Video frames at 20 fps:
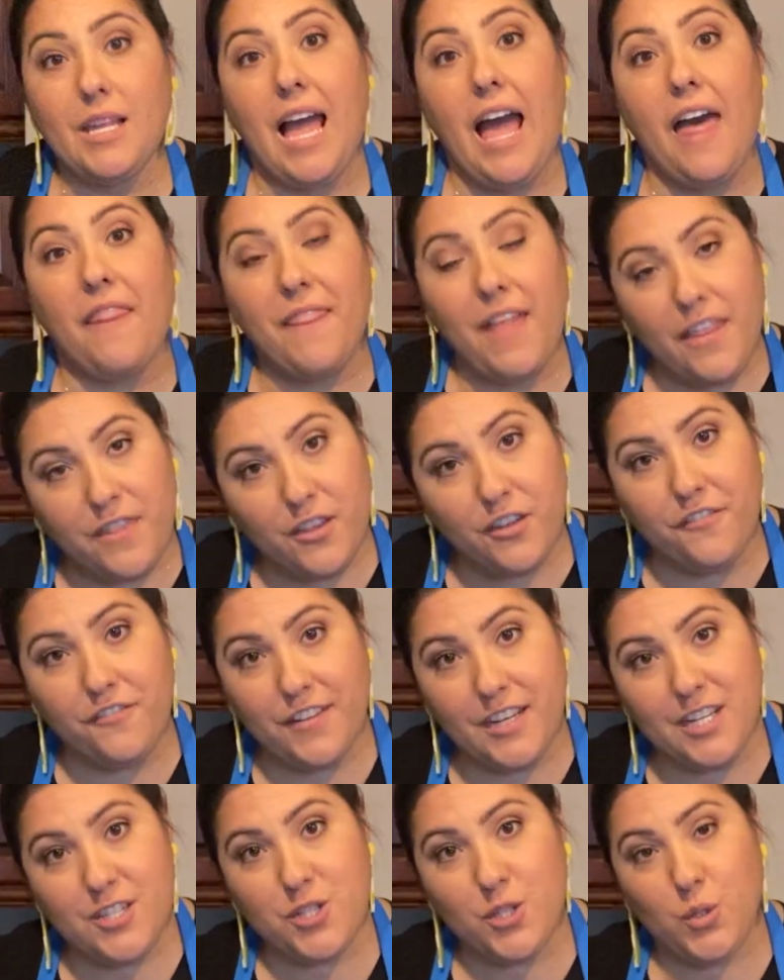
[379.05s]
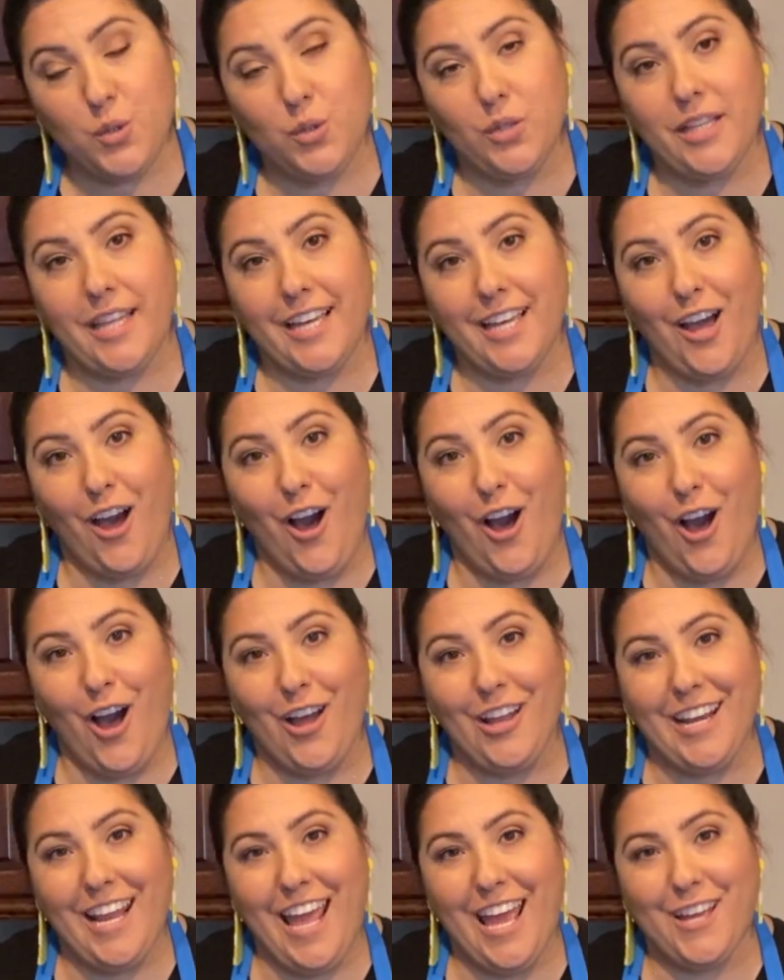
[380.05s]
and then they'll finish cooling
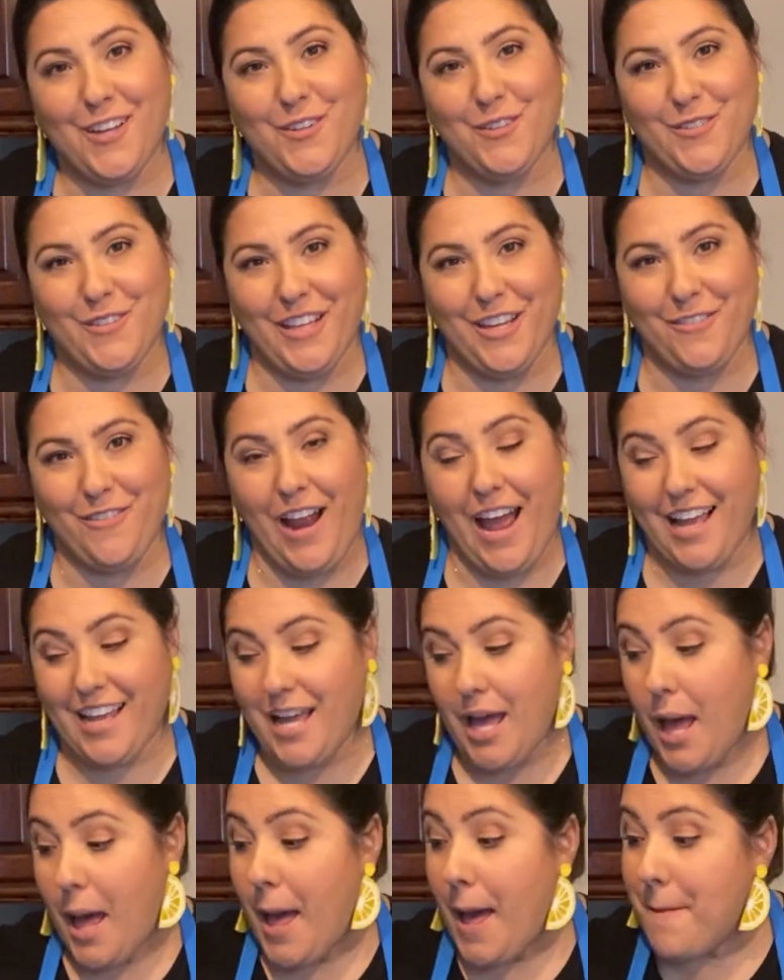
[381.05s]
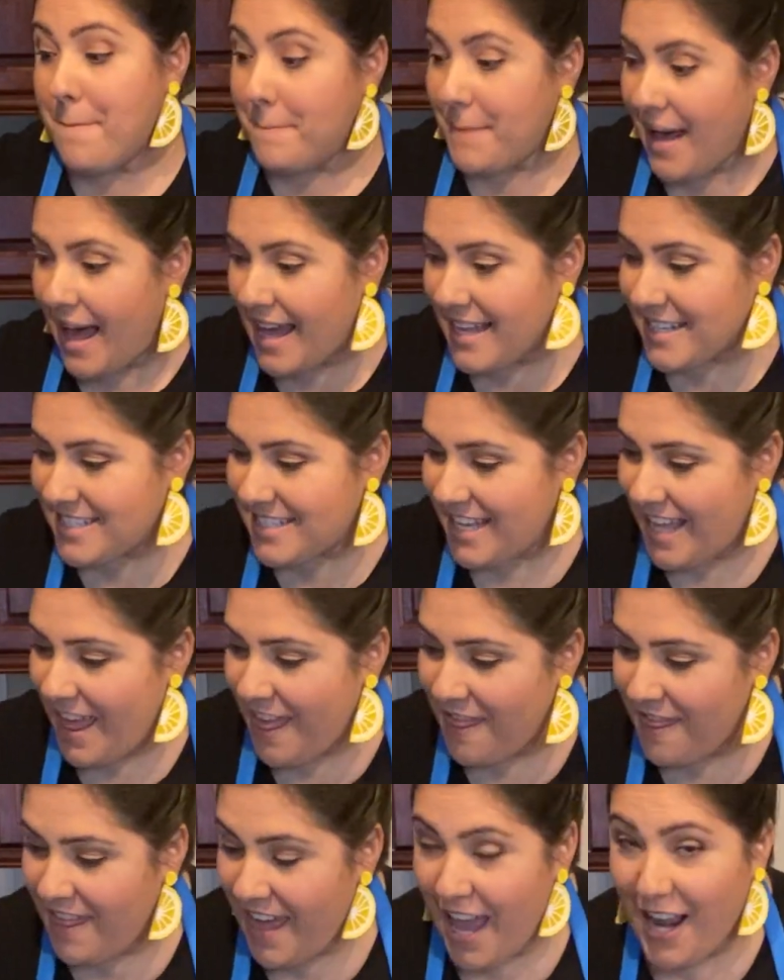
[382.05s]
on a cooling rack. But
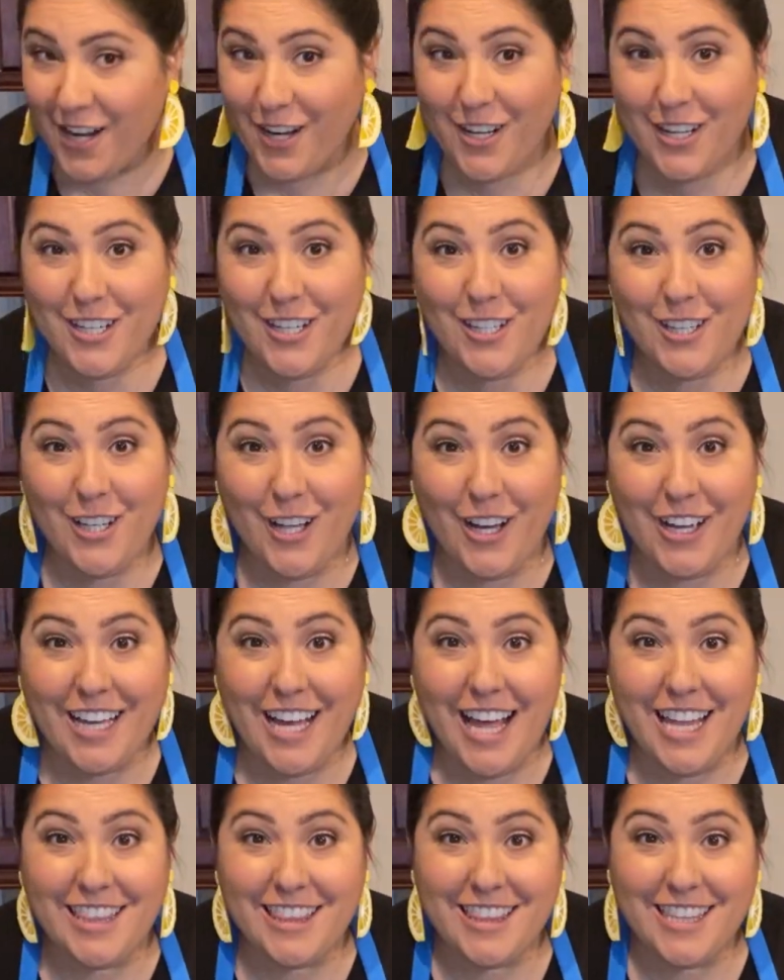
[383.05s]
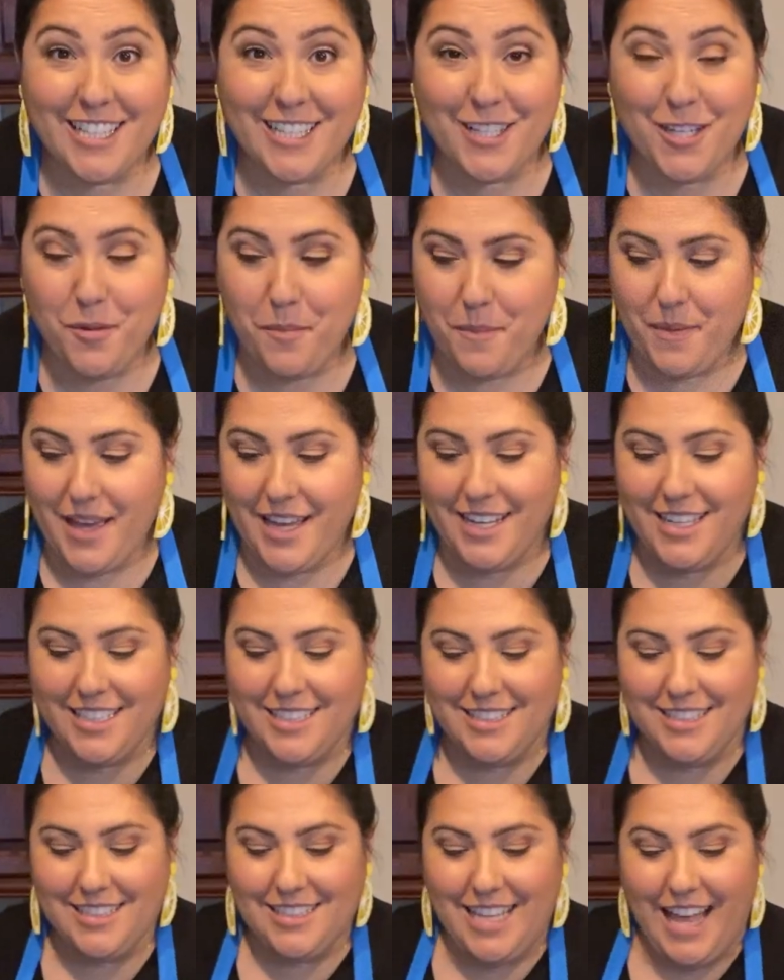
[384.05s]
they're going to look a little bit
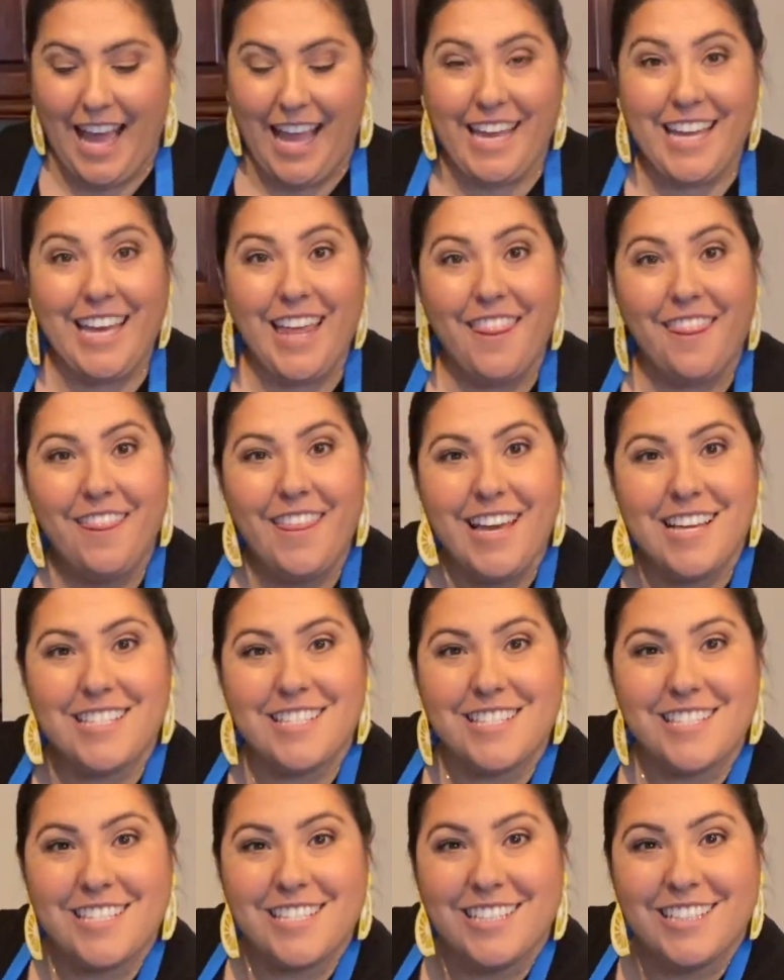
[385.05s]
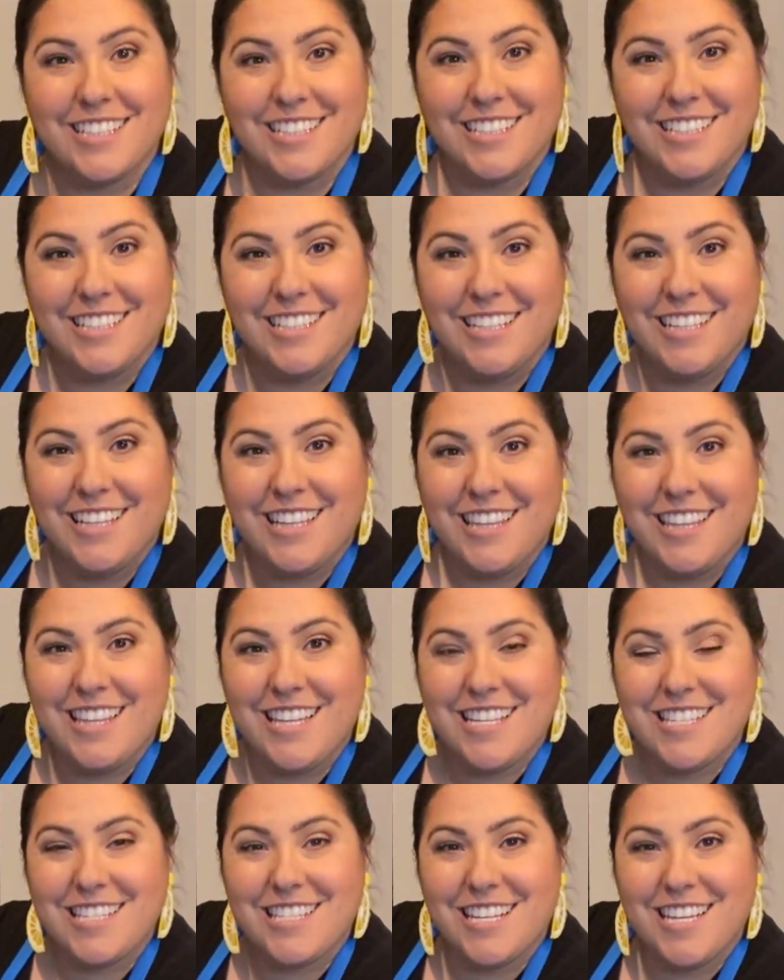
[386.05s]
like this.
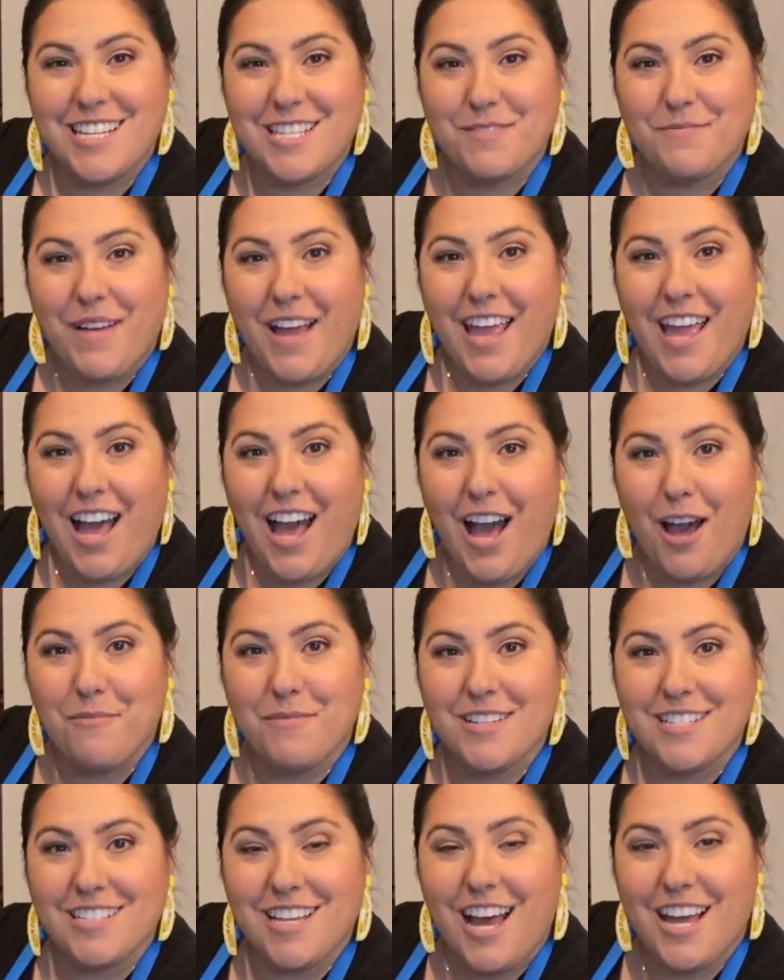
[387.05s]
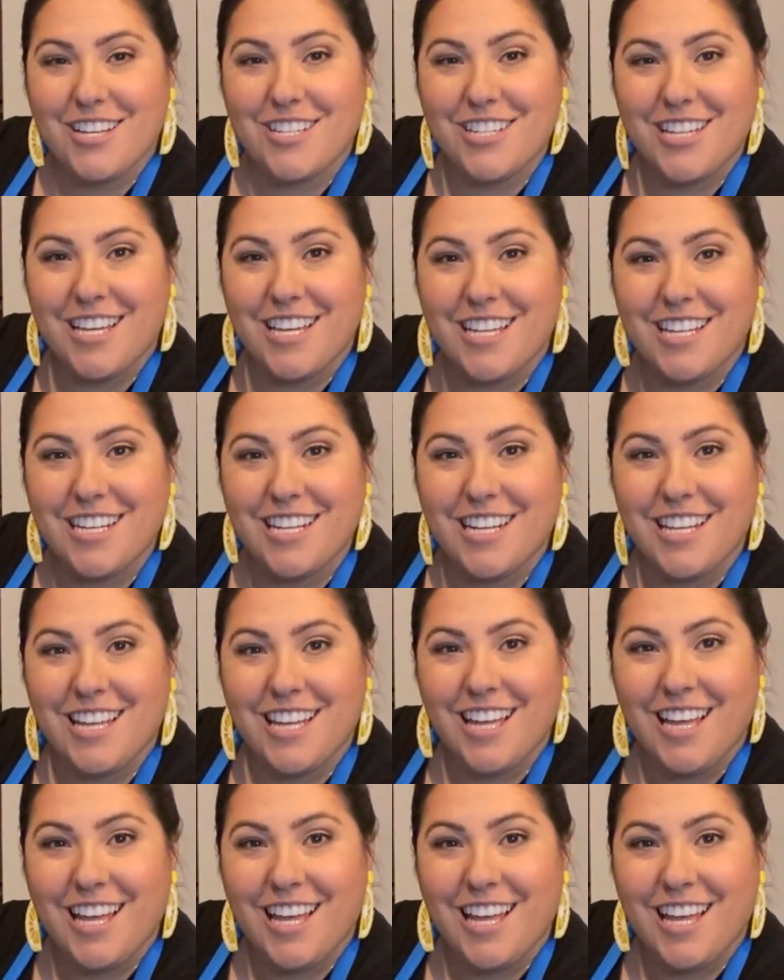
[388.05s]
This is my Hamantaschen,